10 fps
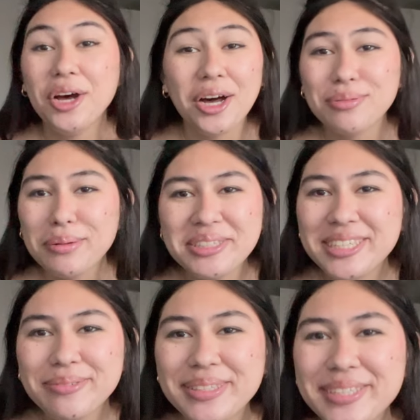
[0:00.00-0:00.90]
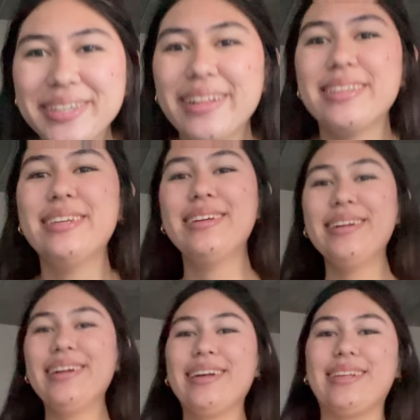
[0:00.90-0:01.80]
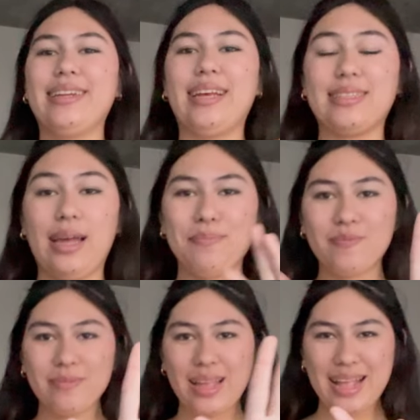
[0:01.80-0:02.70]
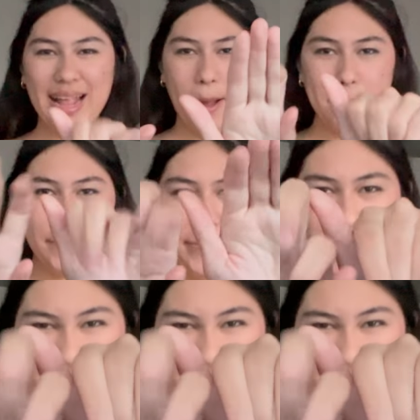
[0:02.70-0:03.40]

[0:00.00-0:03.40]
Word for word: I'll probably end up seeing y'all next time.